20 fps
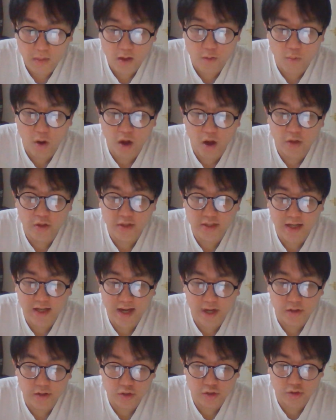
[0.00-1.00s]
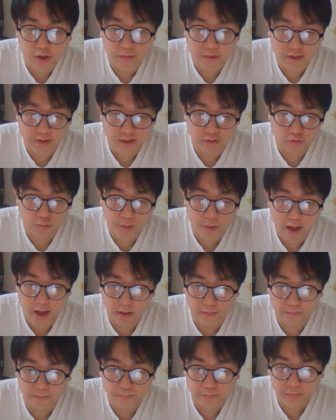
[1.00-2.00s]
While others allow the script to steal the
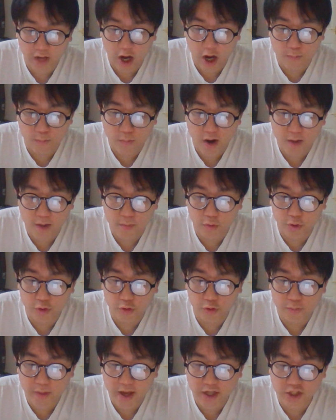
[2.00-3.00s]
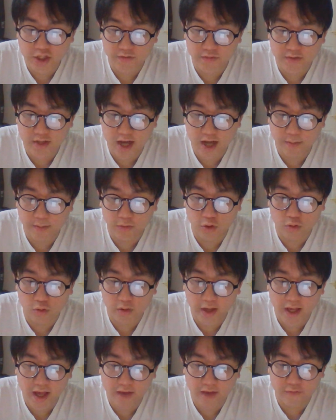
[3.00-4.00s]
pen, our primordial pages of time don't
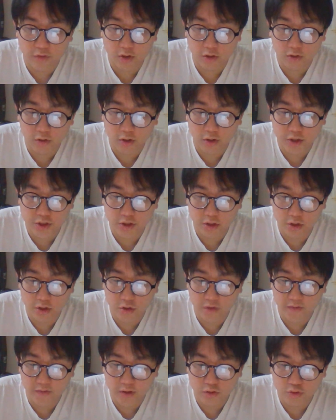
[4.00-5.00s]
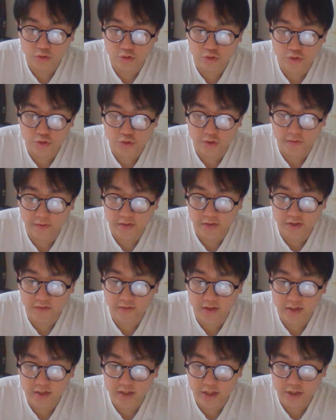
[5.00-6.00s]
care if you acknowledge the universal truth of our
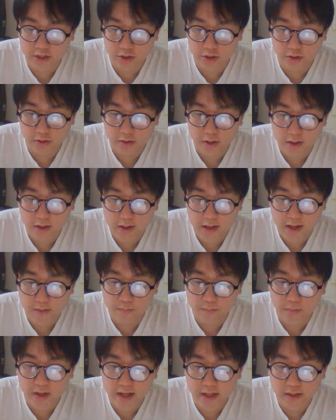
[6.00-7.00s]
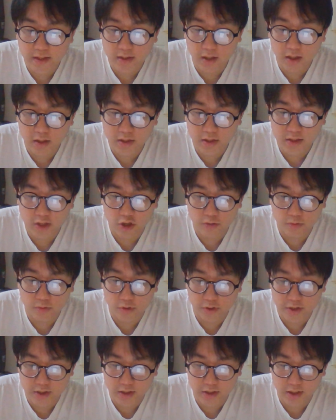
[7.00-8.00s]
civilization. It bleeds
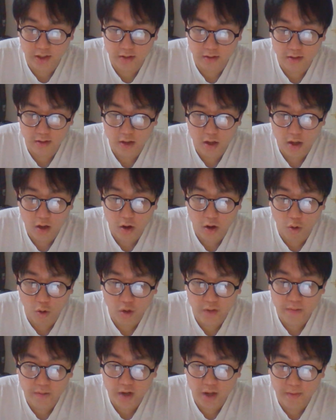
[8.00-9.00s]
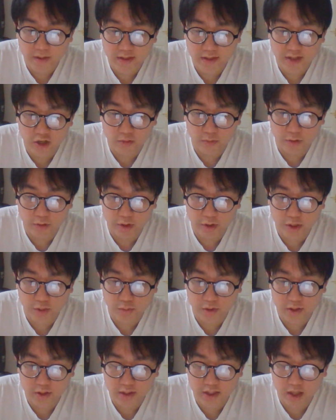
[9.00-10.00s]
unceremoniously, only becoming ceremonious
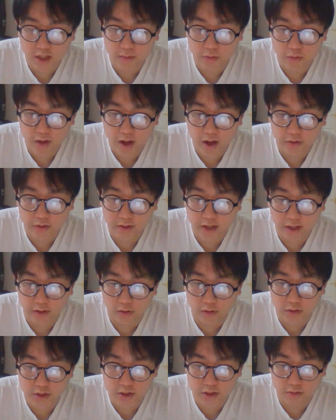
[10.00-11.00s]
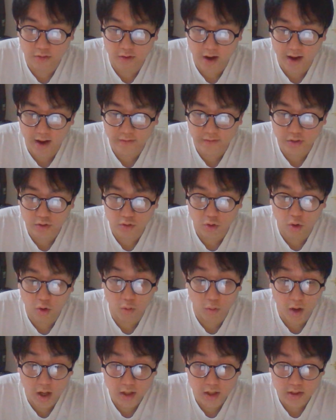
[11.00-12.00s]
when the terminal health diagnosis arrives. Or
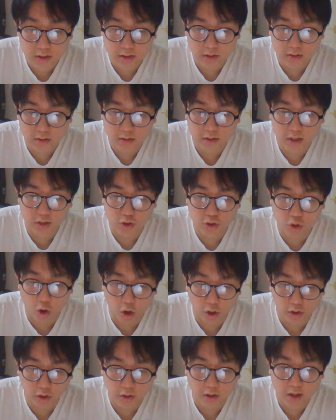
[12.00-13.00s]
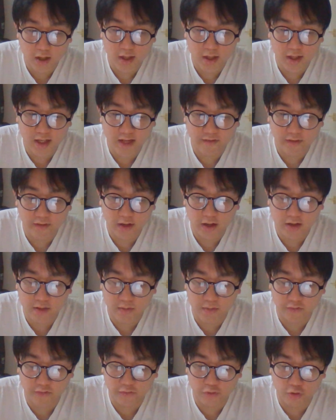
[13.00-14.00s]
worse, it's gone, leaving nothing
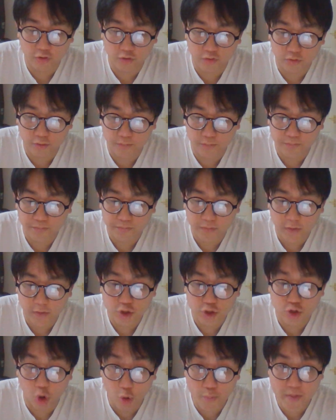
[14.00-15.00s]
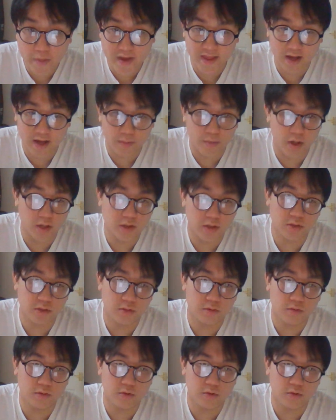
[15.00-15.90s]
but a funeral. Don't be that person.